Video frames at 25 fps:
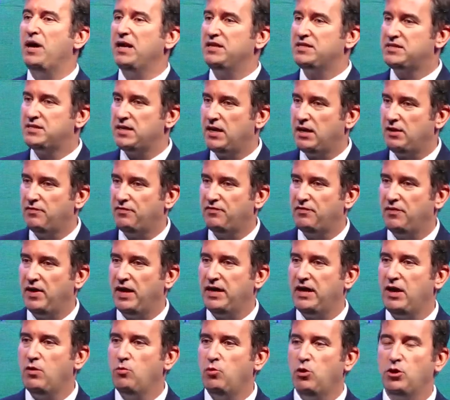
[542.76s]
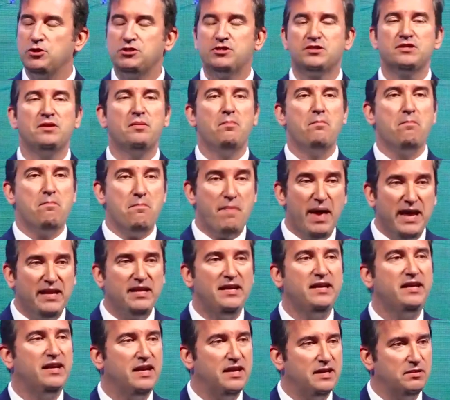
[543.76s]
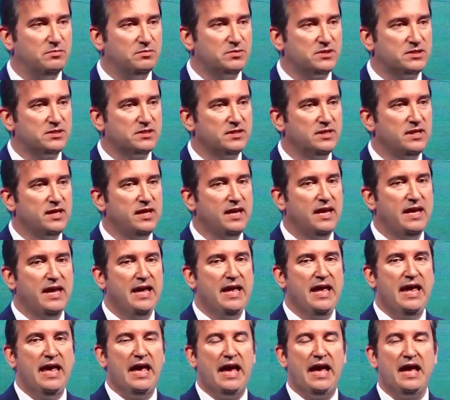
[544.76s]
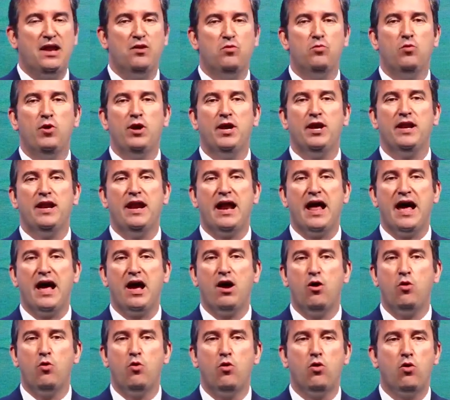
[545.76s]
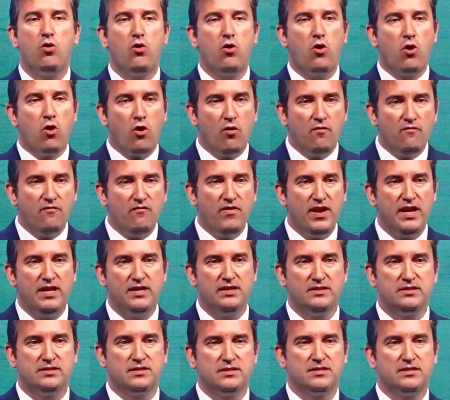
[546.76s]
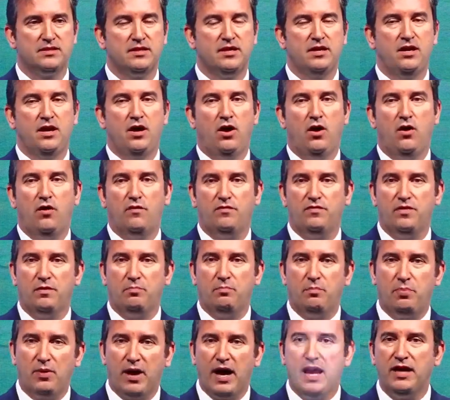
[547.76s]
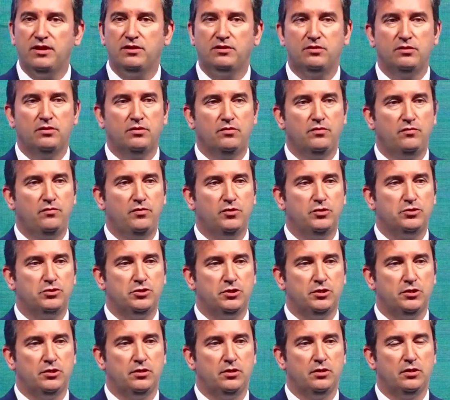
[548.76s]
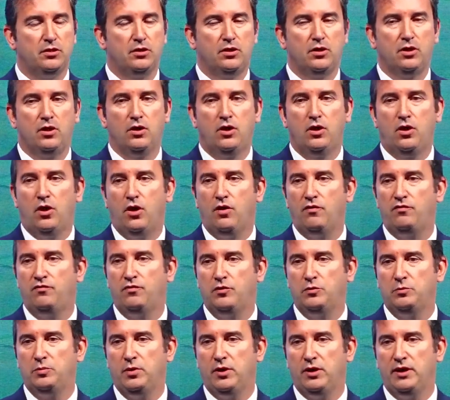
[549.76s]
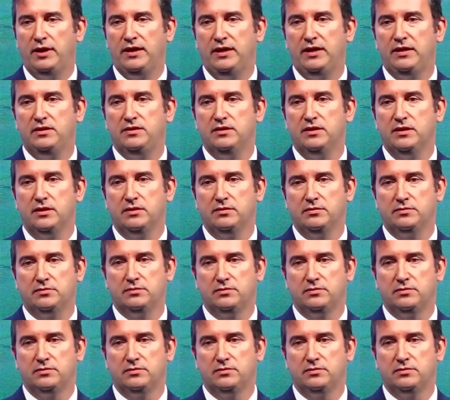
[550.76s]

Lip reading: myself and I watched many games, and we are now convinced of the bright future of football in India.